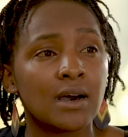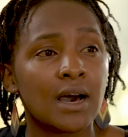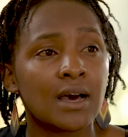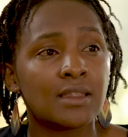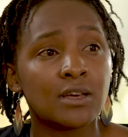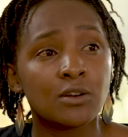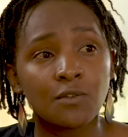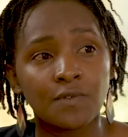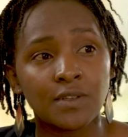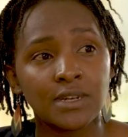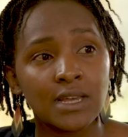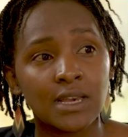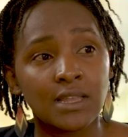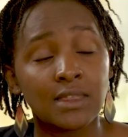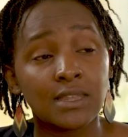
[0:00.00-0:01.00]
at the end of the
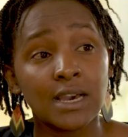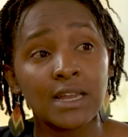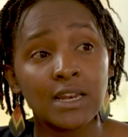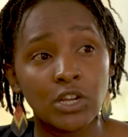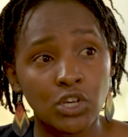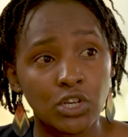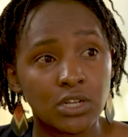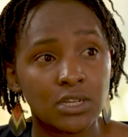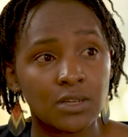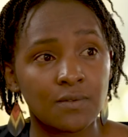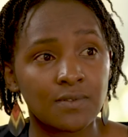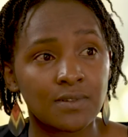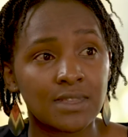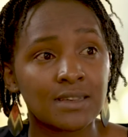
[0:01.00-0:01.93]
day, their initiatives,